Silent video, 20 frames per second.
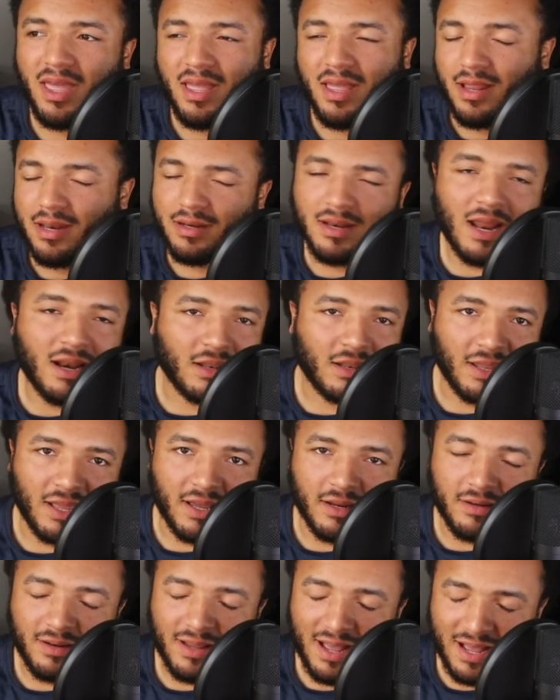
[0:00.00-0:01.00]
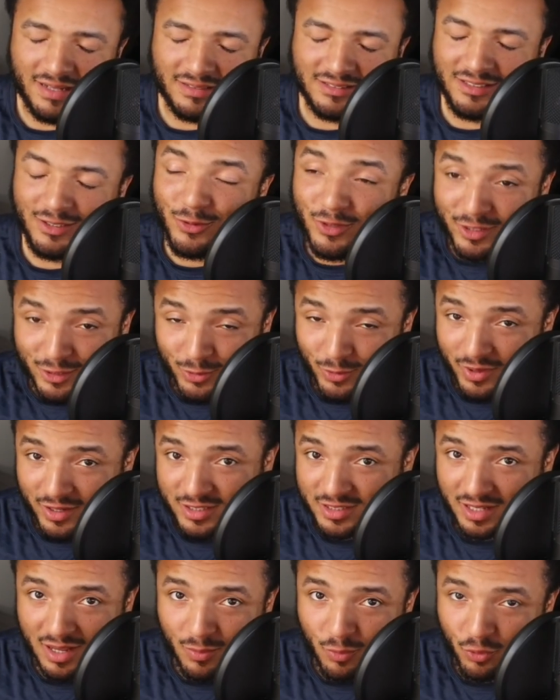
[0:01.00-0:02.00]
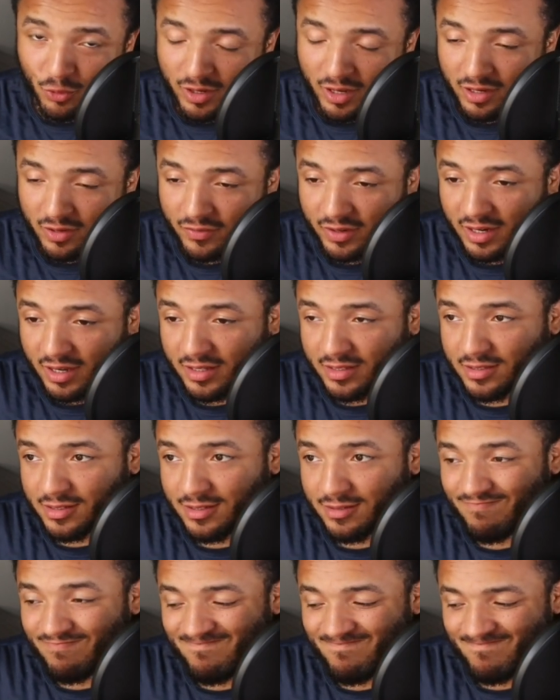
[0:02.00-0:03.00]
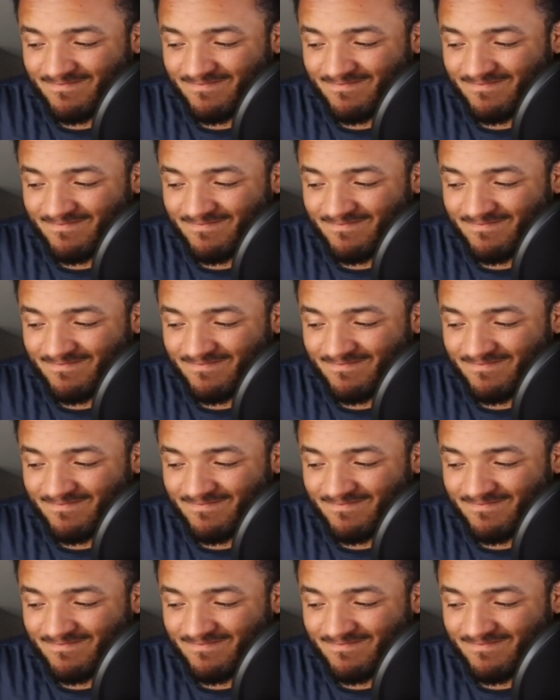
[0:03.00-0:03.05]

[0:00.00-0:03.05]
not a lot. I still need to watch a lot more native content.